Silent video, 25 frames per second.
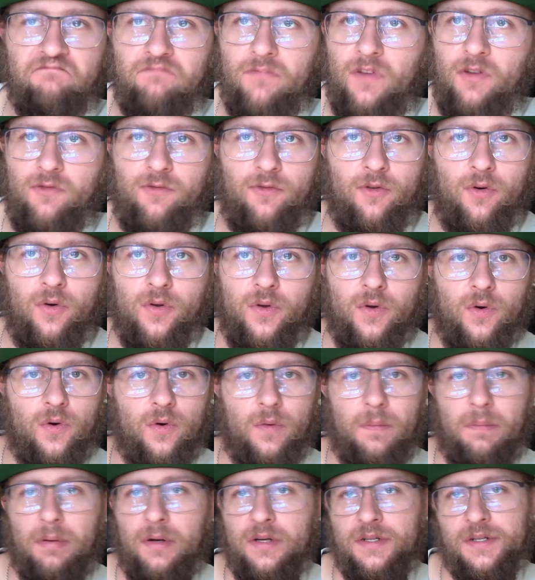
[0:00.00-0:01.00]
for your
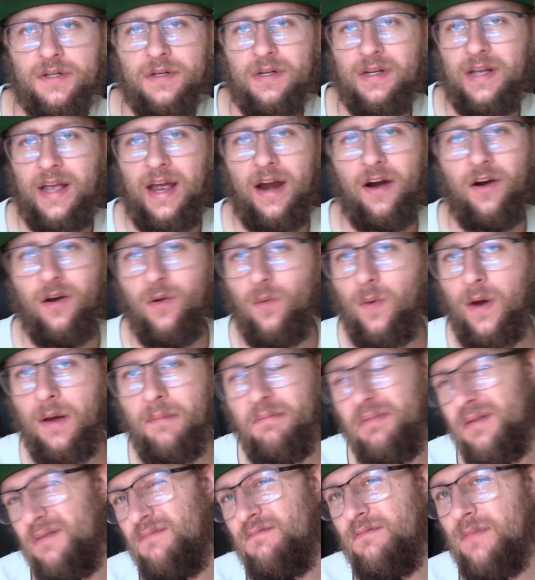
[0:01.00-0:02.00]
personal carry
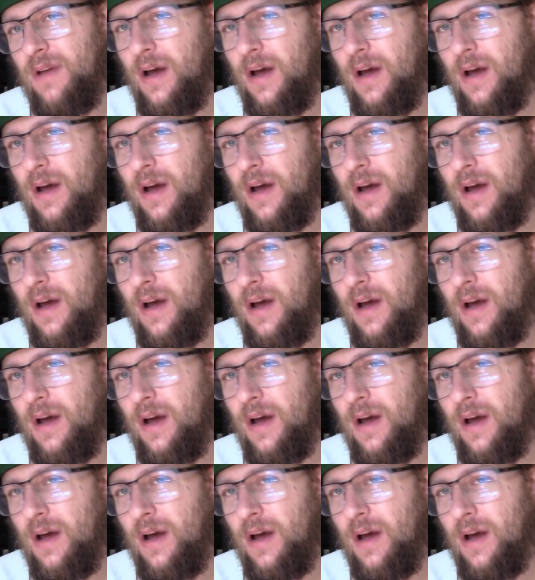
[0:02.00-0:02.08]
weapon,